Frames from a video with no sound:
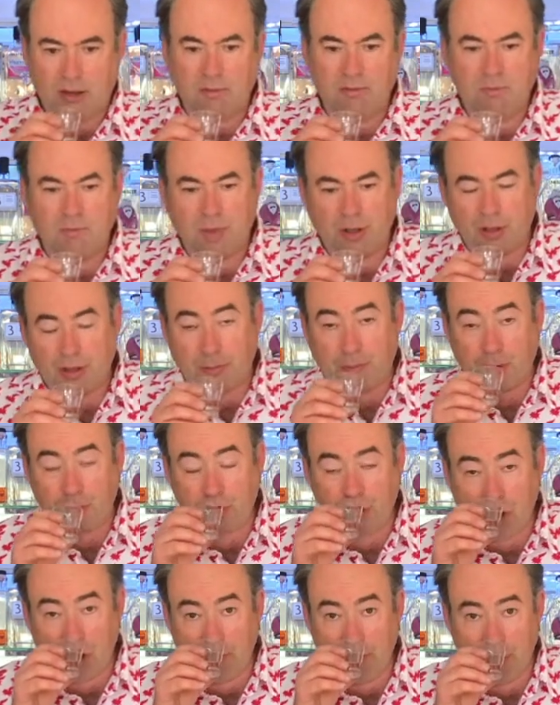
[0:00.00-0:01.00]
But the
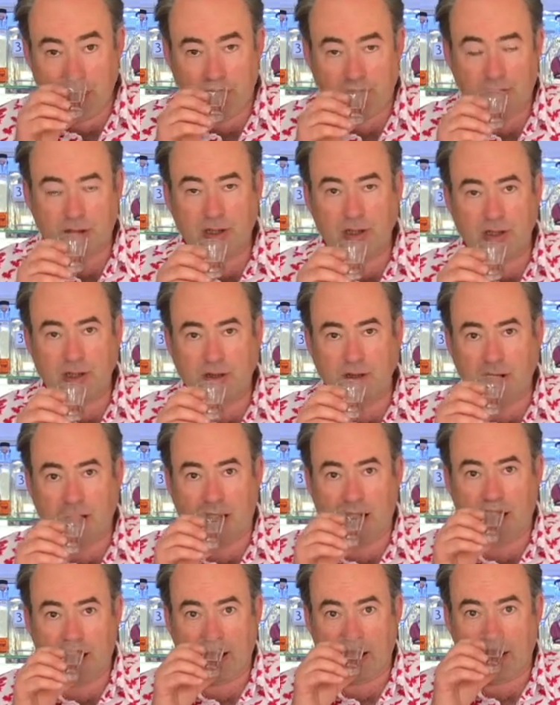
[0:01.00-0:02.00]
predominant
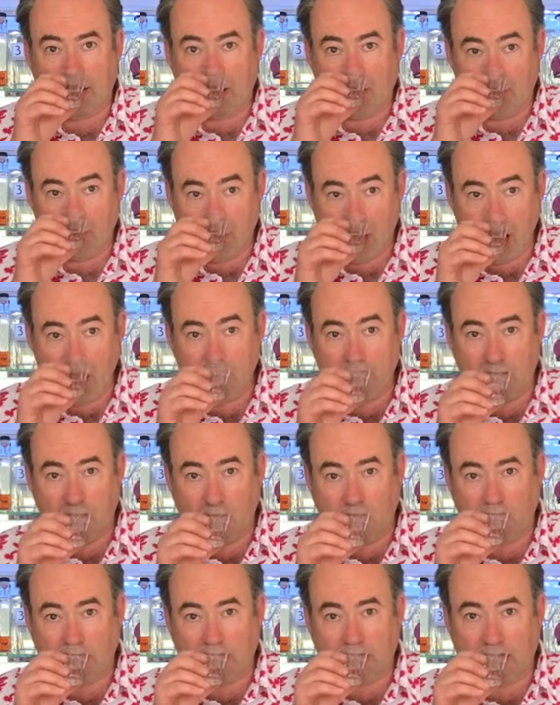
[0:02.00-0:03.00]
aroma you're
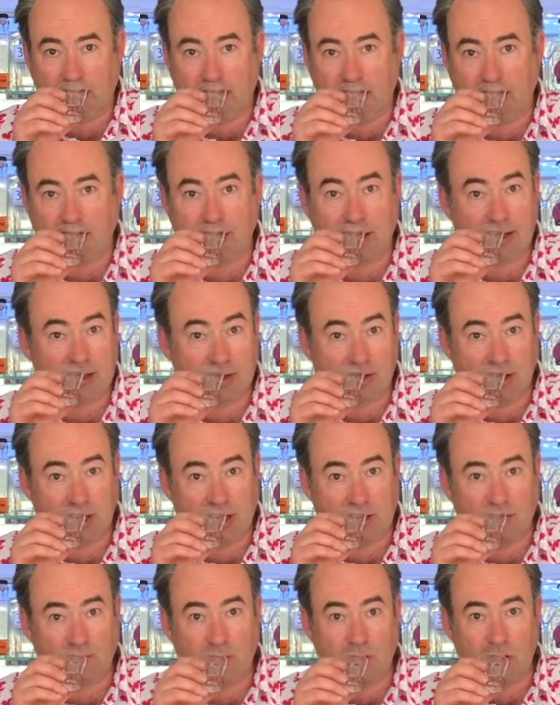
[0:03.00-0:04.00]
going to get is a
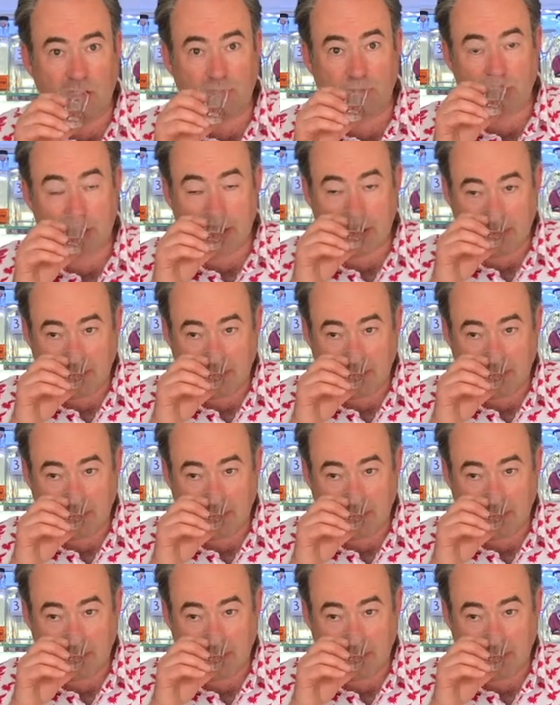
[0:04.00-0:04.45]
raspberries.